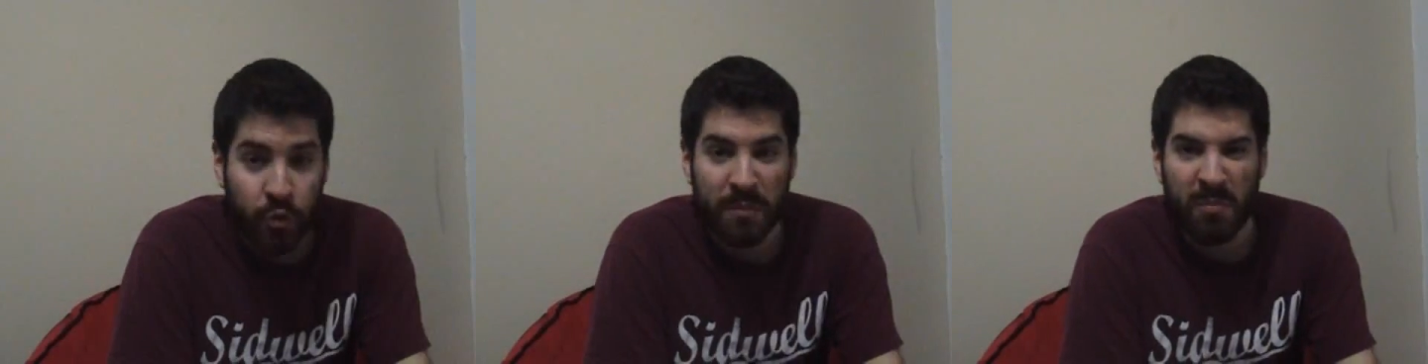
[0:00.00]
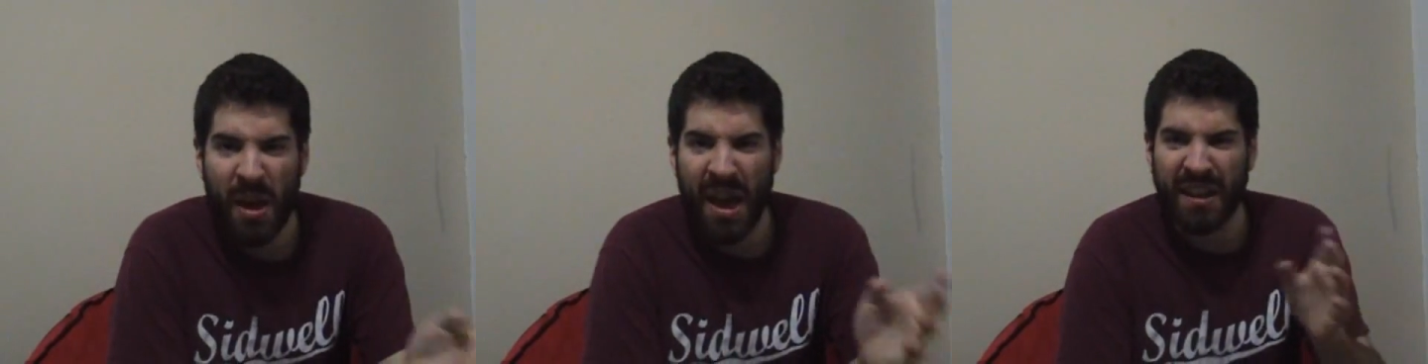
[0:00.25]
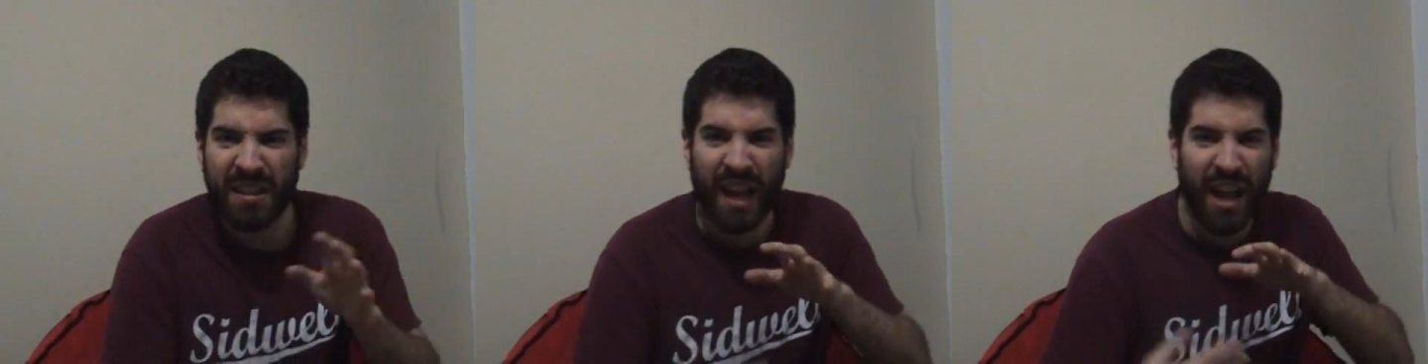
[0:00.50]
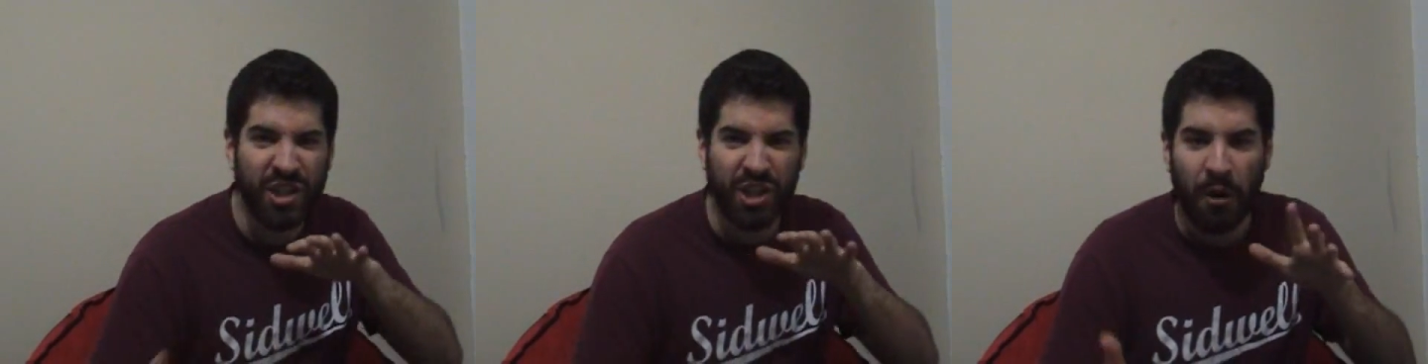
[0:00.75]
you in bed,
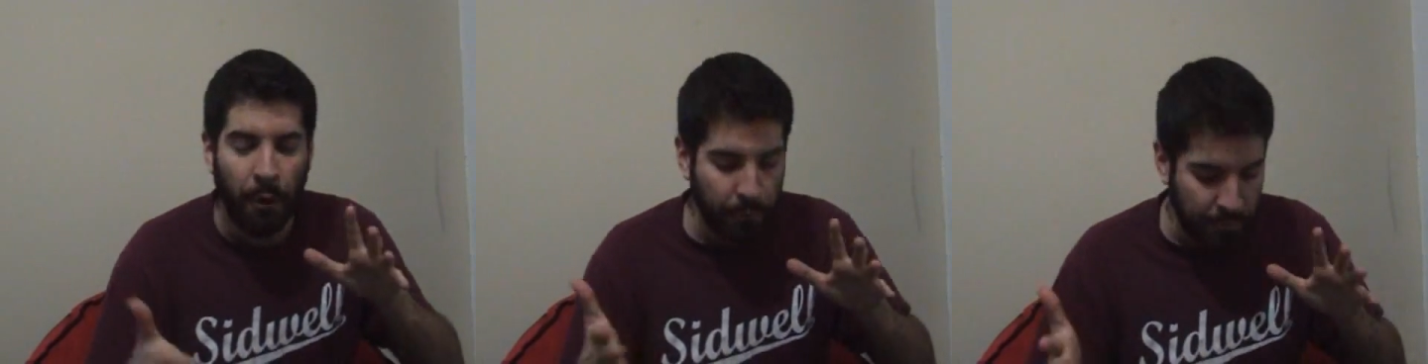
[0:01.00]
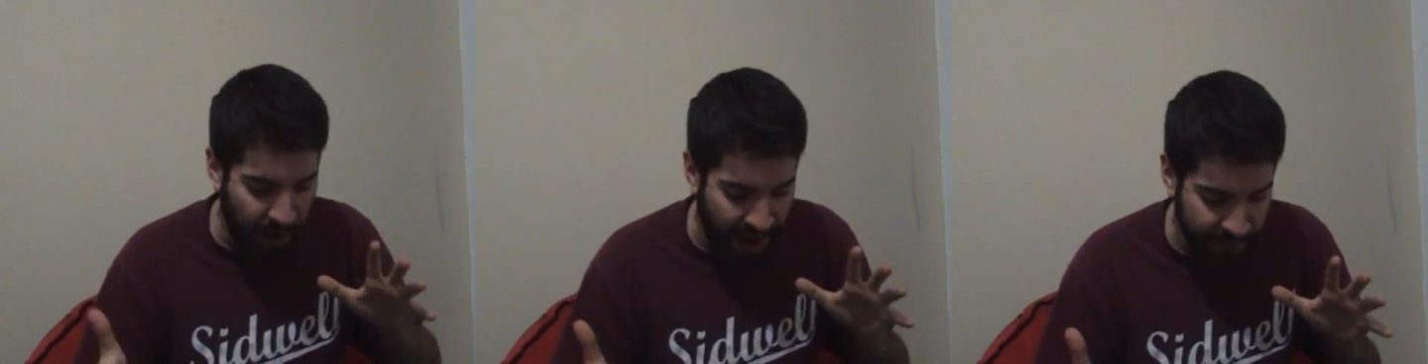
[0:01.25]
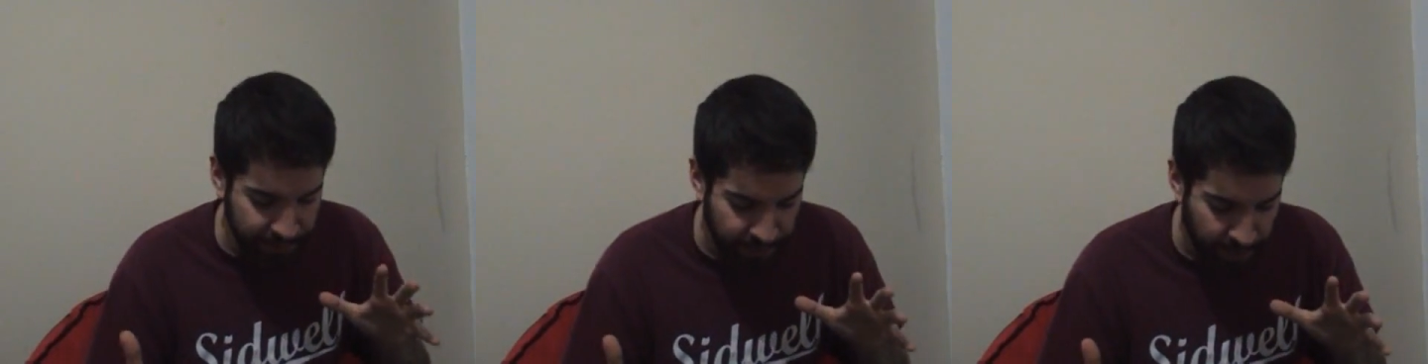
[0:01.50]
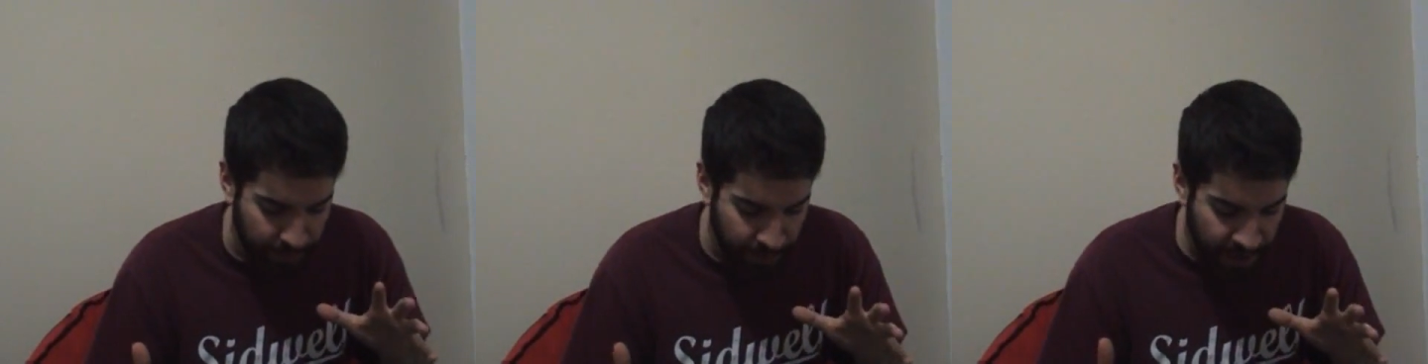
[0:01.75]
got you all riled
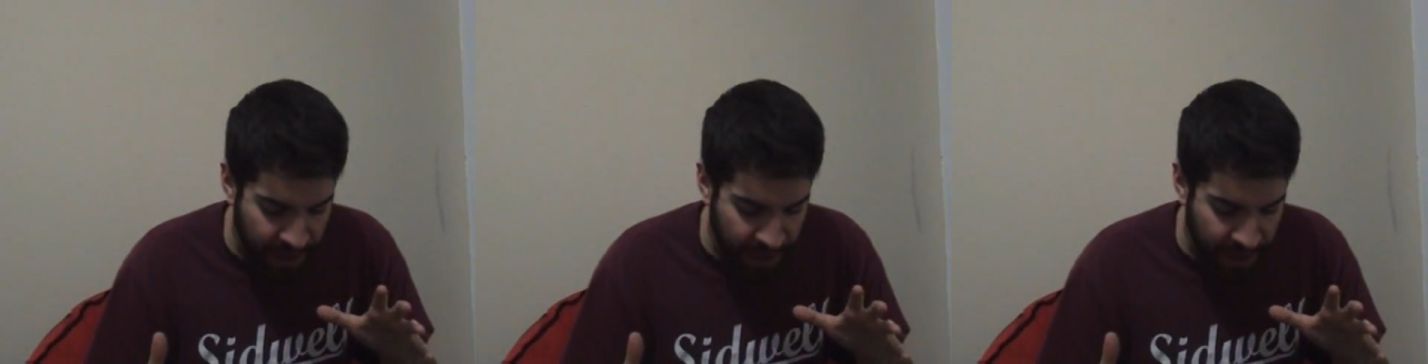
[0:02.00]
up,